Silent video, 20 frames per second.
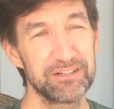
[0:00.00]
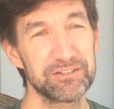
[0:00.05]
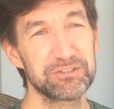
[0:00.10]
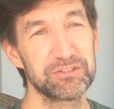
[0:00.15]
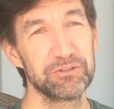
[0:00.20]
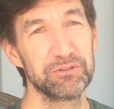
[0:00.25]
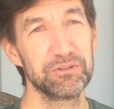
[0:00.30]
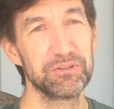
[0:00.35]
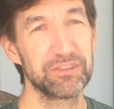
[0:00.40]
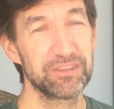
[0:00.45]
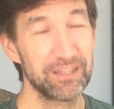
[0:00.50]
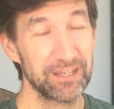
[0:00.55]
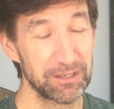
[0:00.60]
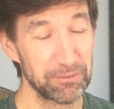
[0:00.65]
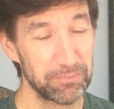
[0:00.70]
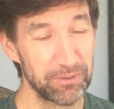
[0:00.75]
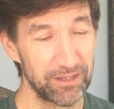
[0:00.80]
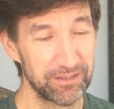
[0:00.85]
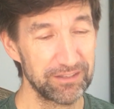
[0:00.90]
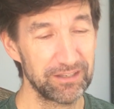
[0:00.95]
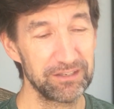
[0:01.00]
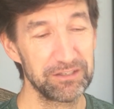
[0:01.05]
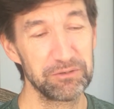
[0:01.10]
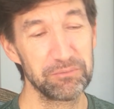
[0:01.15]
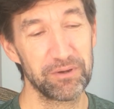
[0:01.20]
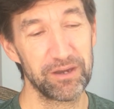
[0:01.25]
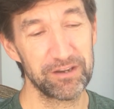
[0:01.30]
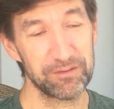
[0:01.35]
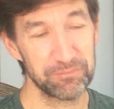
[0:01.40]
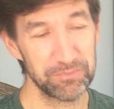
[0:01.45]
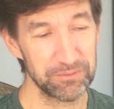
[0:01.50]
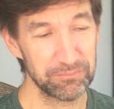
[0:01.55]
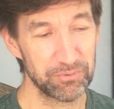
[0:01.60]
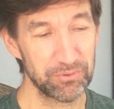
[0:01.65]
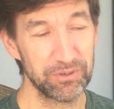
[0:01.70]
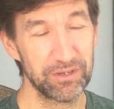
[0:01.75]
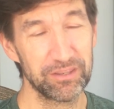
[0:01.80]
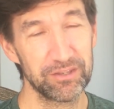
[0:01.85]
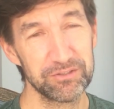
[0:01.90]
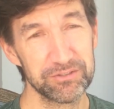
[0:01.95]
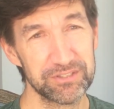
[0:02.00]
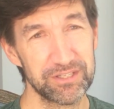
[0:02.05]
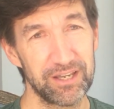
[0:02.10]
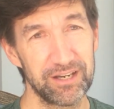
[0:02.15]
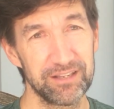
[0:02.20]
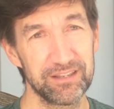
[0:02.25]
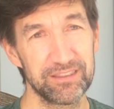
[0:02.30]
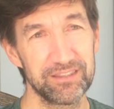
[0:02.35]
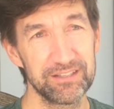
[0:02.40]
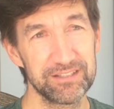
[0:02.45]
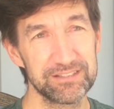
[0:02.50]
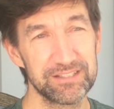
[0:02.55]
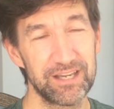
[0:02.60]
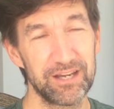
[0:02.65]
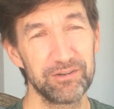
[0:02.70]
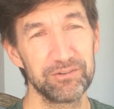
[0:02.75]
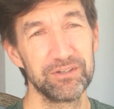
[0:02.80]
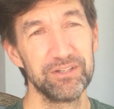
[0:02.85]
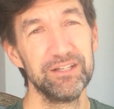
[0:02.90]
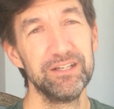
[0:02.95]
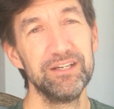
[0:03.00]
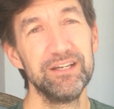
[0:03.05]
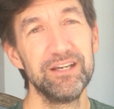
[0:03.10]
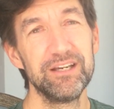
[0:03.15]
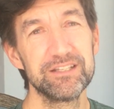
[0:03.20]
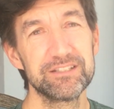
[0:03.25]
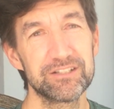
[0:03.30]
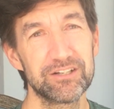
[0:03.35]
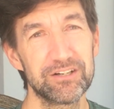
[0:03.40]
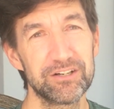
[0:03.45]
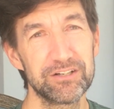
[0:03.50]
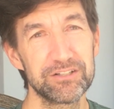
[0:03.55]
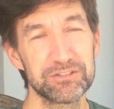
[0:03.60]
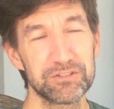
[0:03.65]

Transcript: So you think about that. You might have been pointing those kind of things out to her.